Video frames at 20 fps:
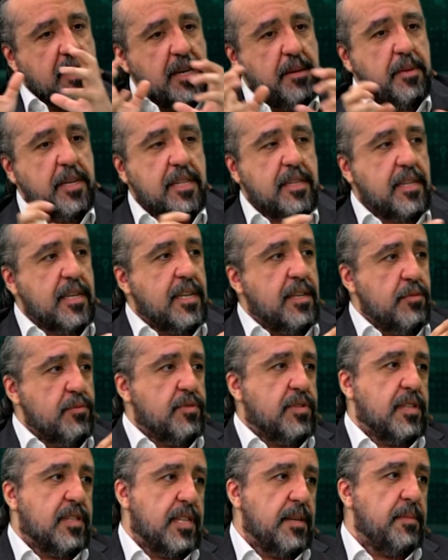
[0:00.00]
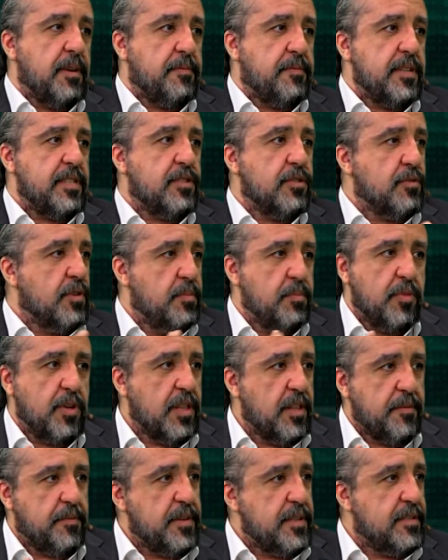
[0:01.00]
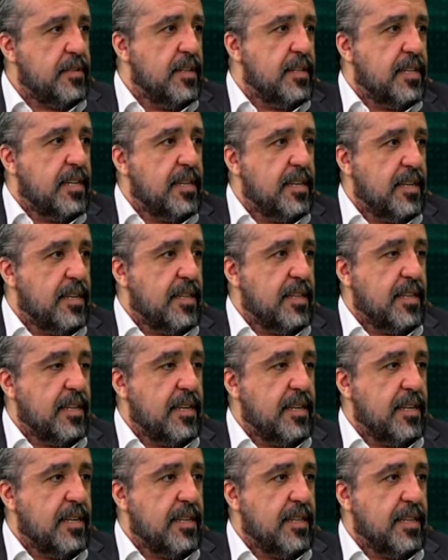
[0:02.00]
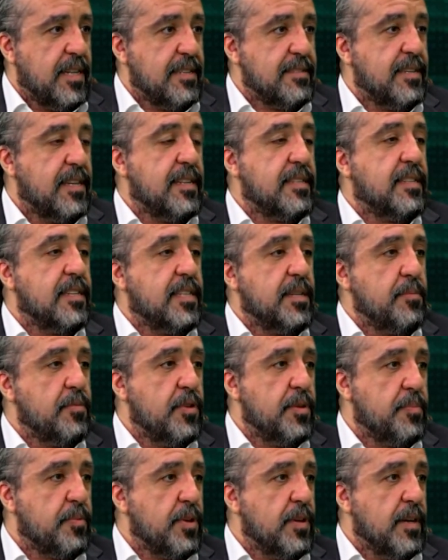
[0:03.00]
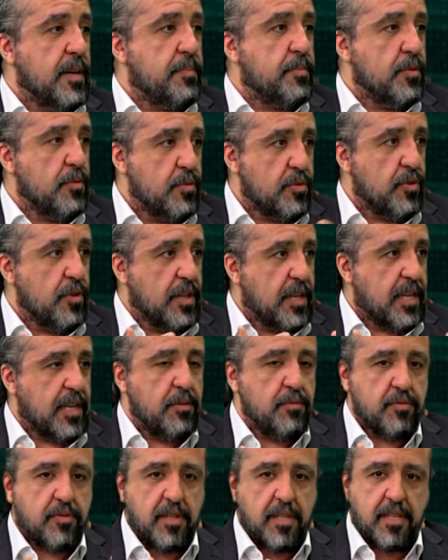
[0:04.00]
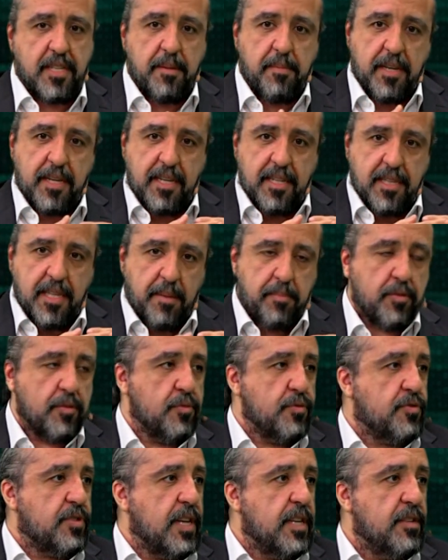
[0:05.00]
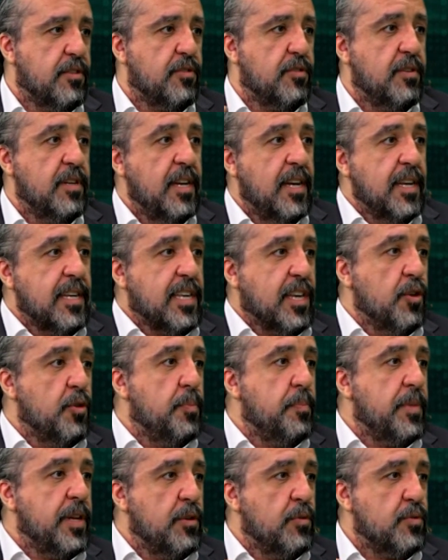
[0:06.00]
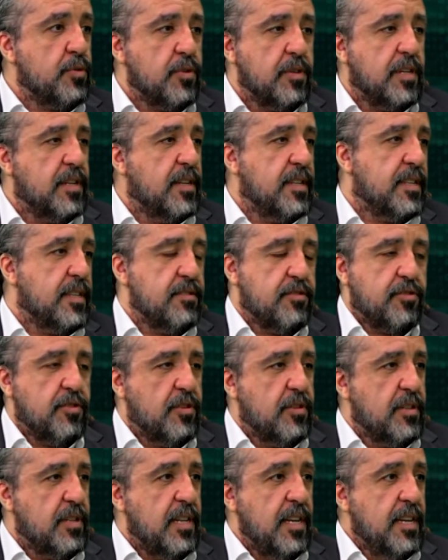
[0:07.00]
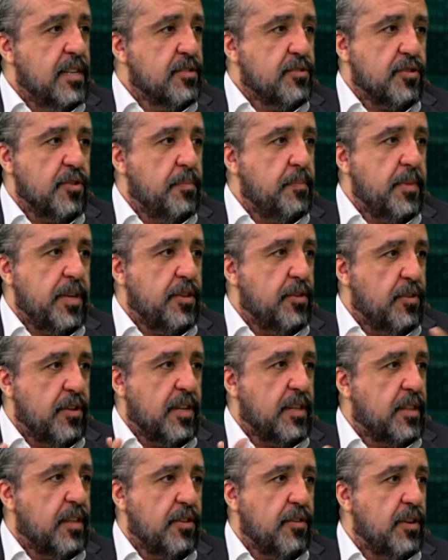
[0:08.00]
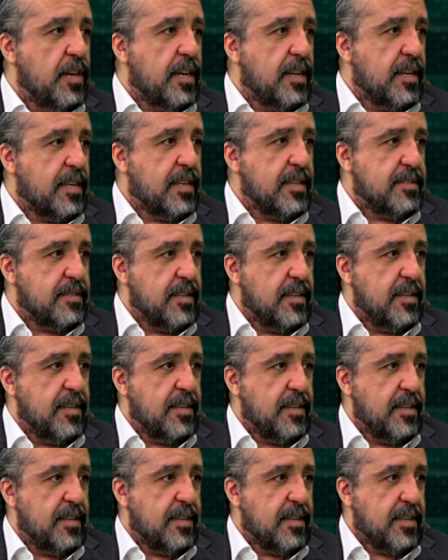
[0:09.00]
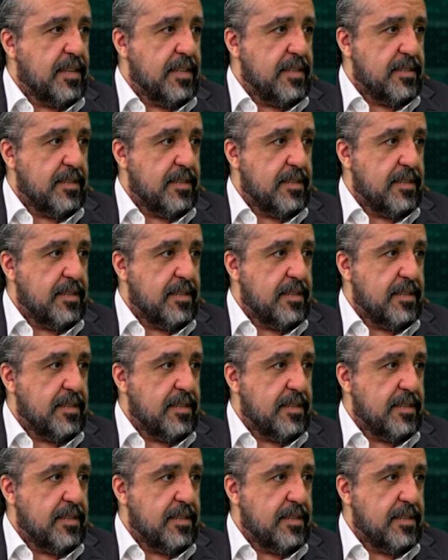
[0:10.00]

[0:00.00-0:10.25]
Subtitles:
in a virtual system, because in a physical scenario is difficult. It's a system that is producing, and 1 minute of stoppage is million of dollars.